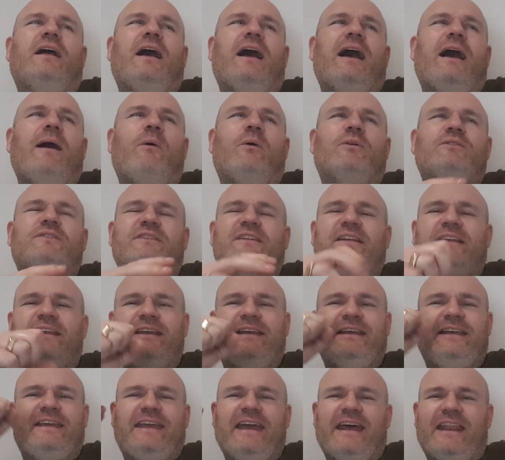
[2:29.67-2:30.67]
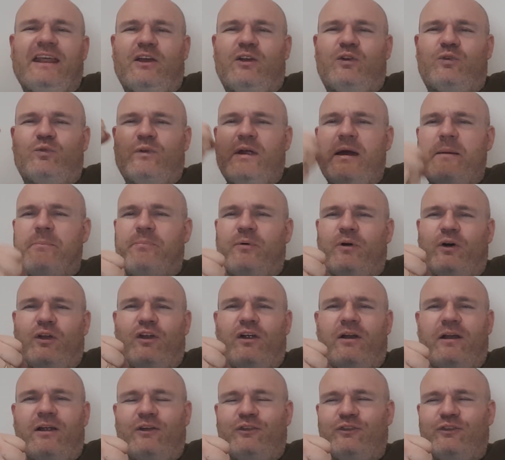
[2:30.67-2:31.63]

I wanted to get a grip on our